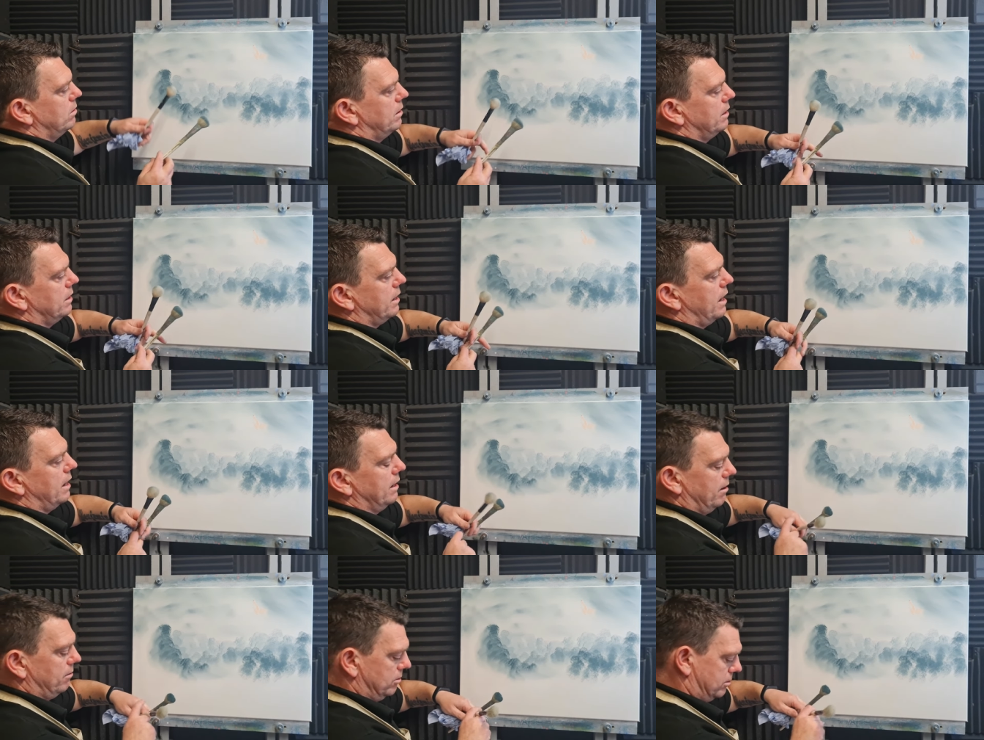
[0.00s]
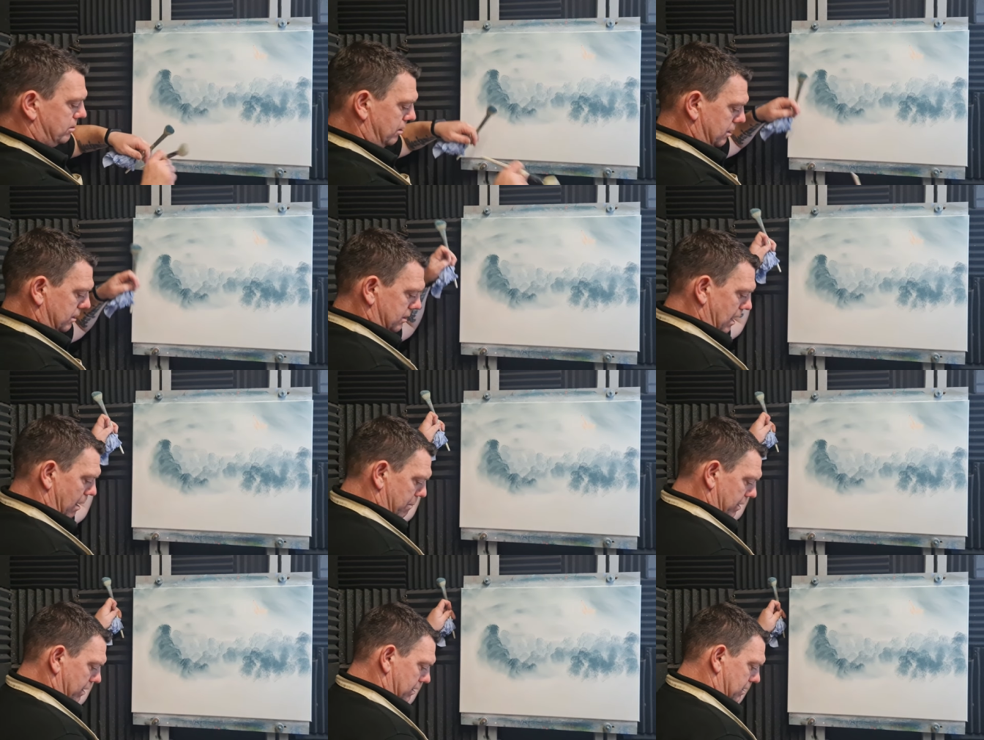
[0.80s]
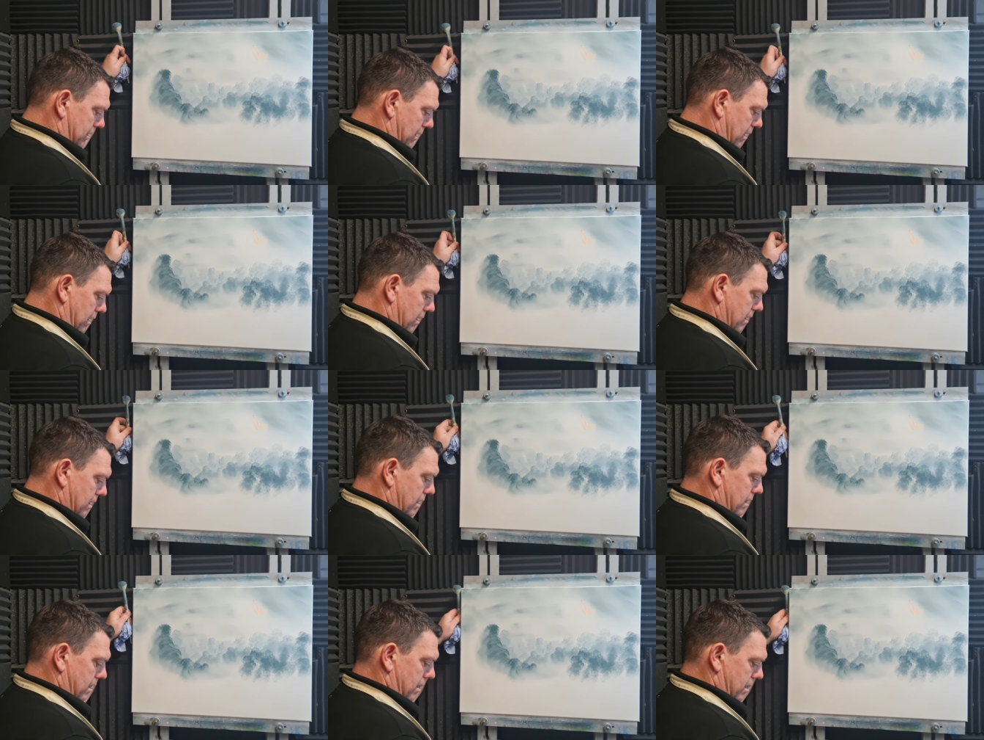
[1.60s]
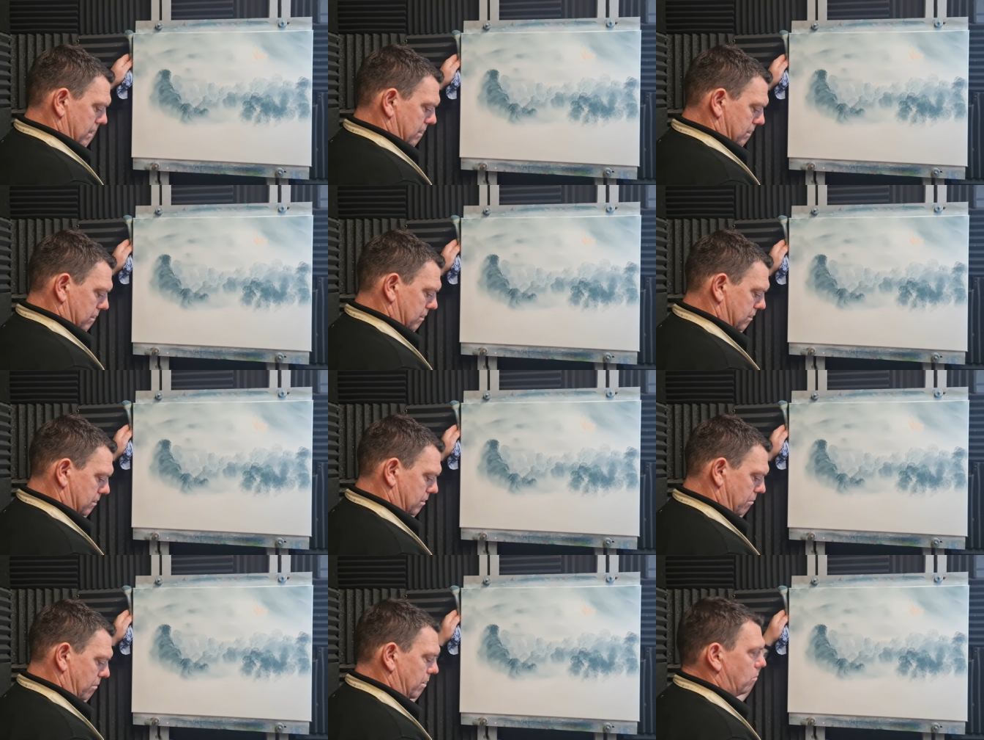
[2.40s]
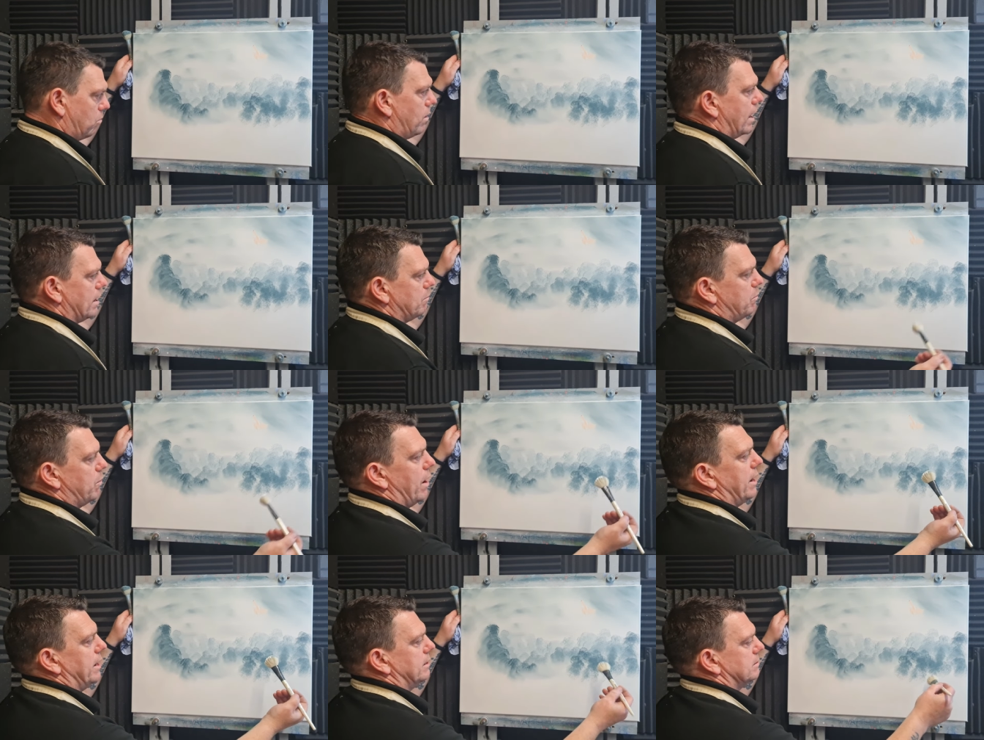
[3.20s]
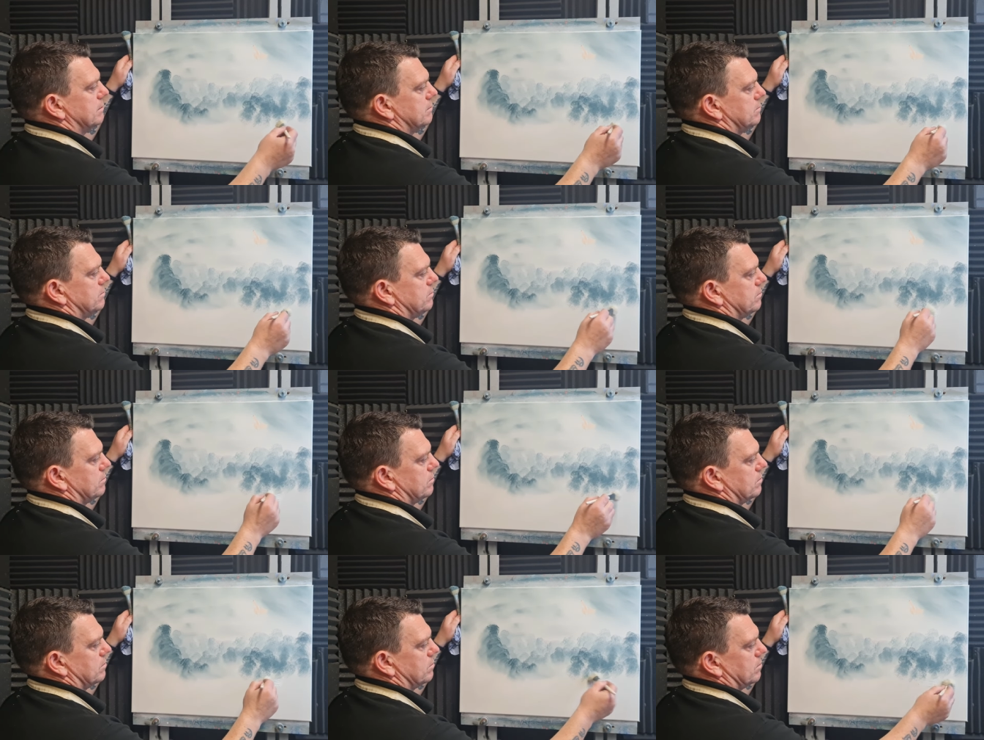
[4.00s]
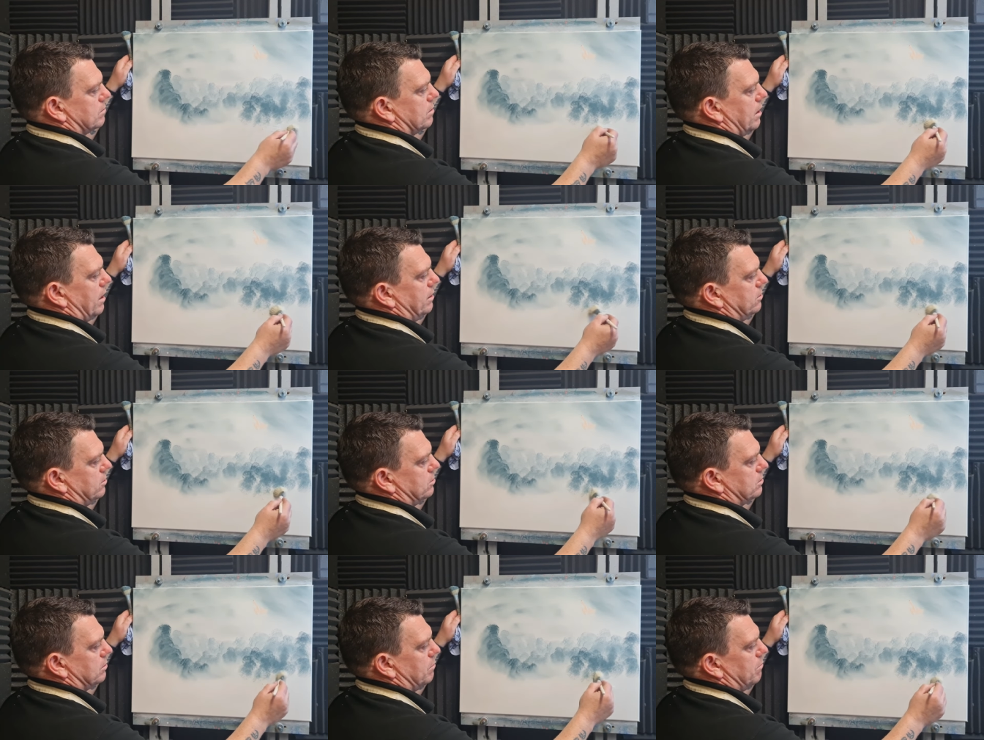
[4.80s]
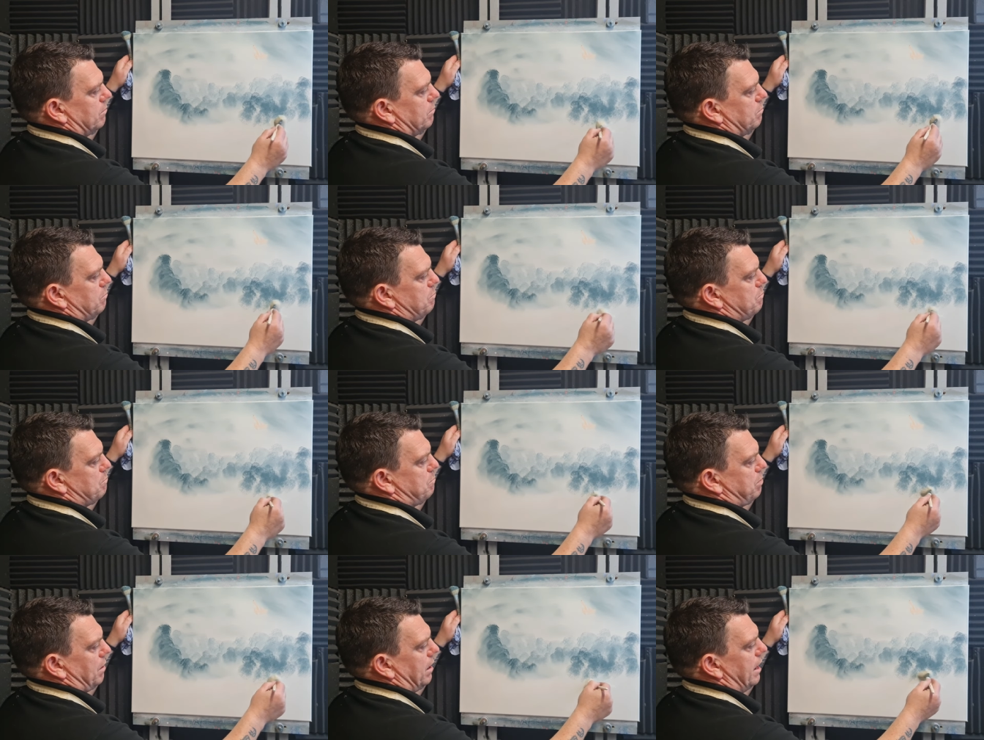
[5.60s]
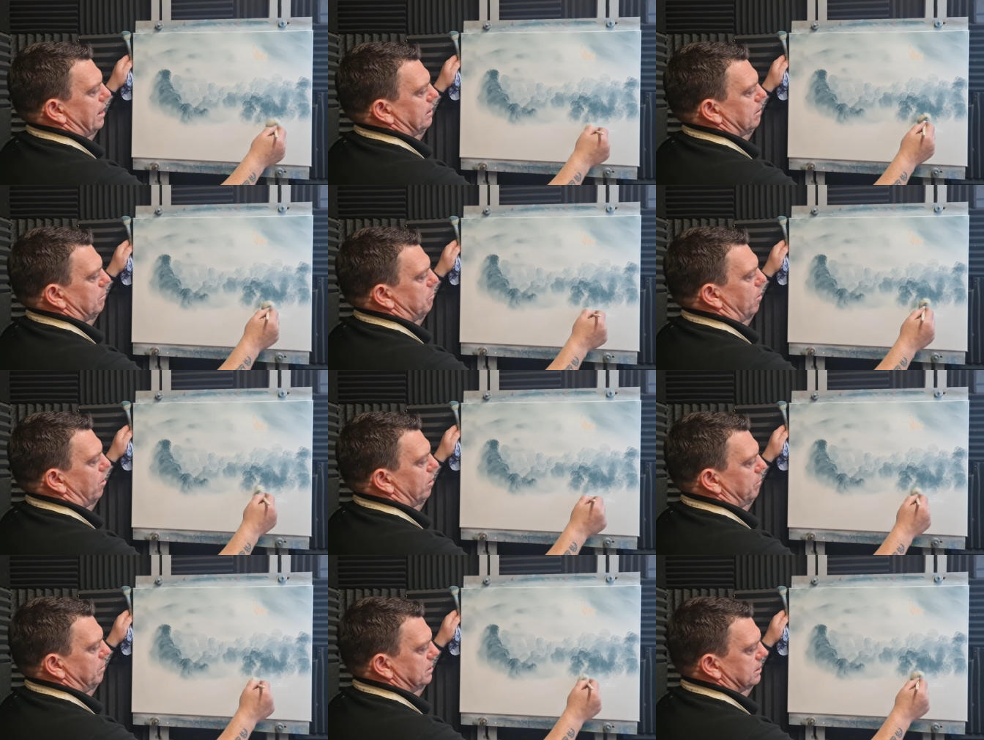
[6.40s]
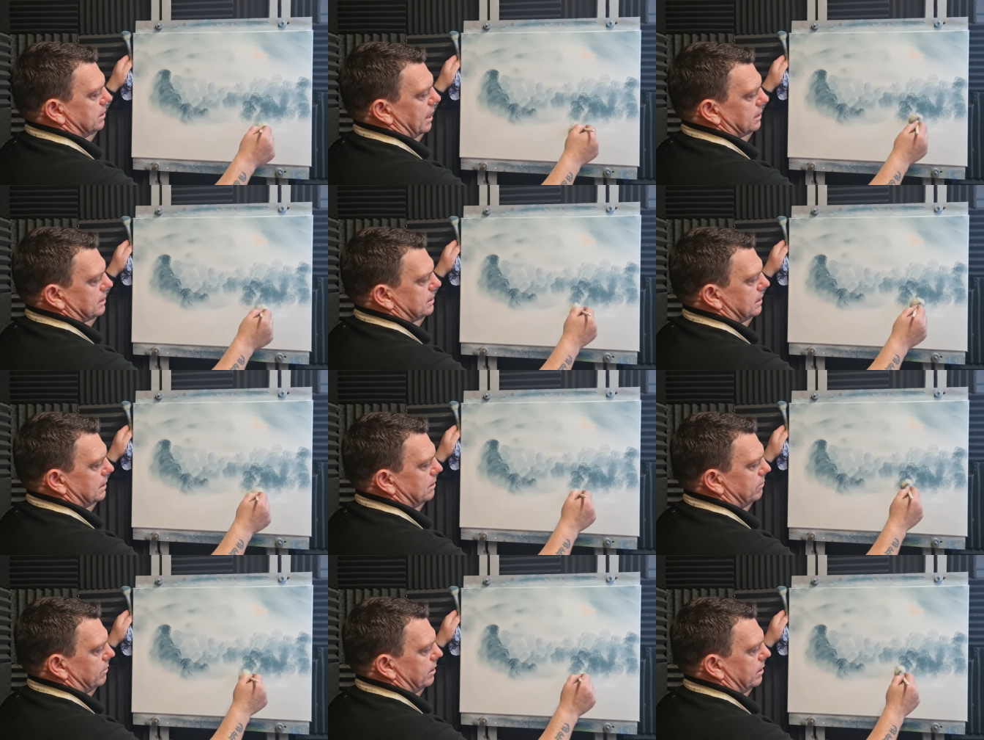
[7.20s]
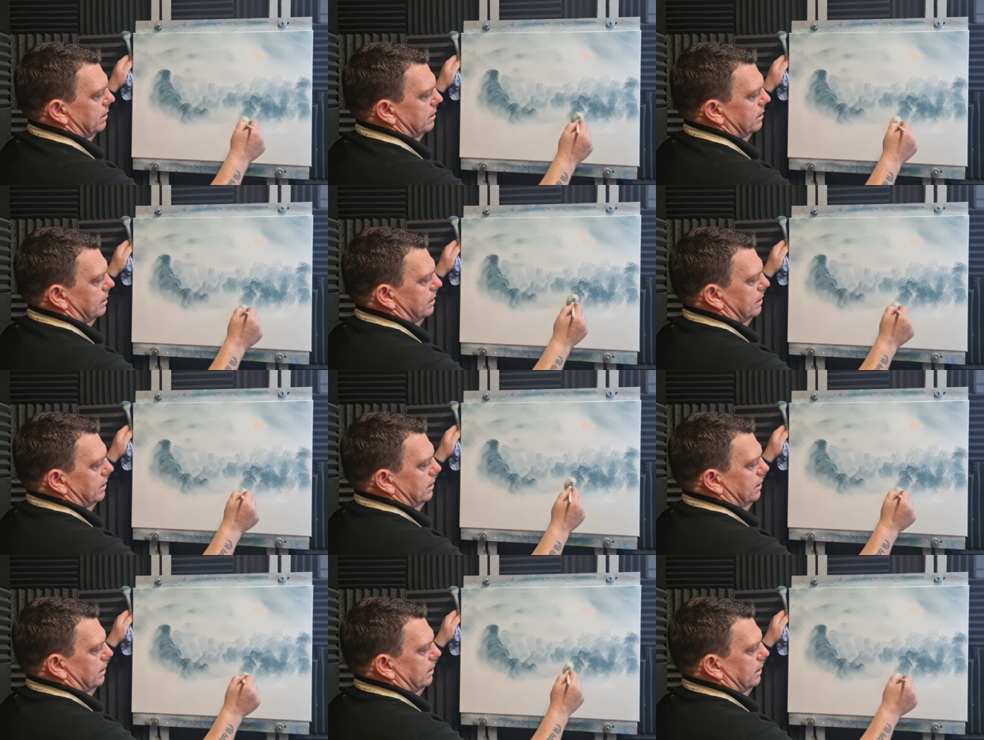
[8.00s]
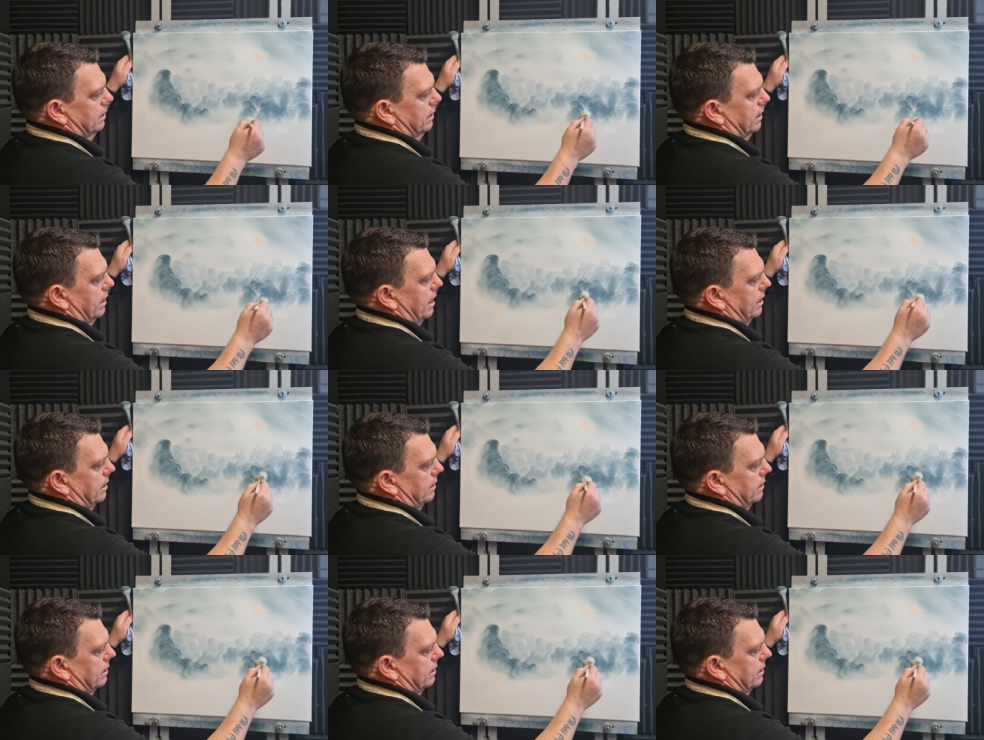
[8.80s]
And again, I'm just going to tap into some of the white paint and just blend the bottom into that silver again.